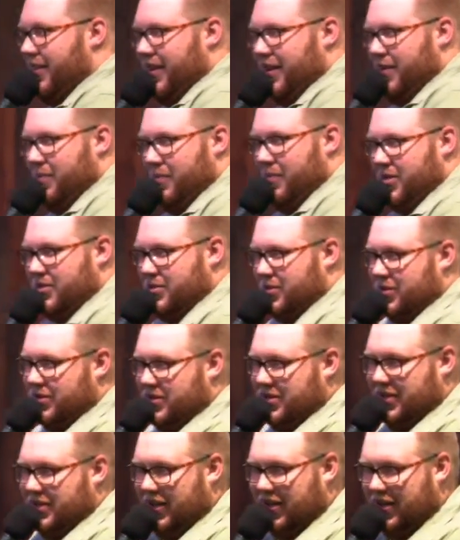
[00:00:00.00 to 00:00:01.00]
like a
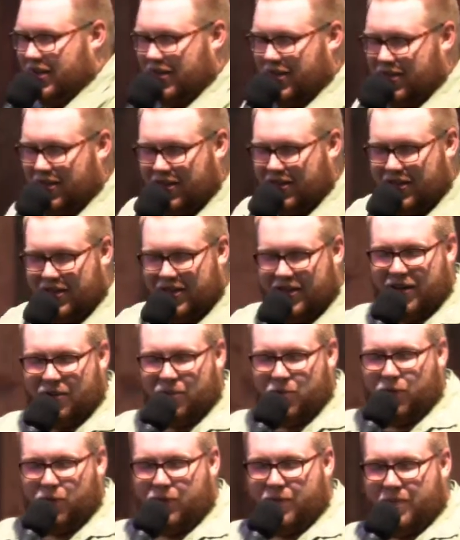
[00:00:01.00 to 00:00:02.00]
mustard seed, they
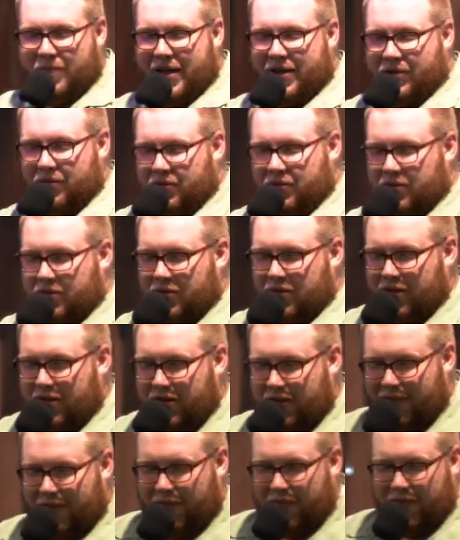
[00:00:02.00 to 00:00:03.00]
can move a mountain.
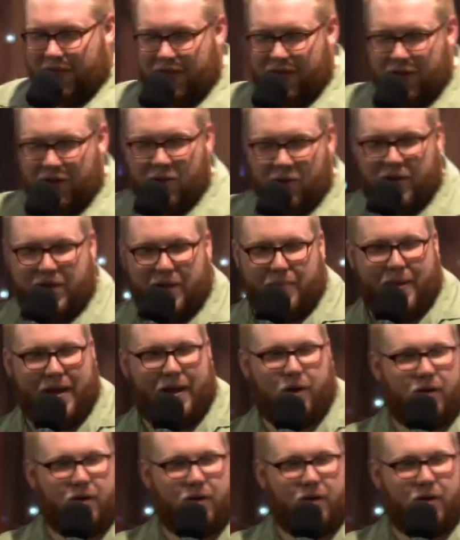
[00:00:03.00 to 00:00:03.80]
You know where that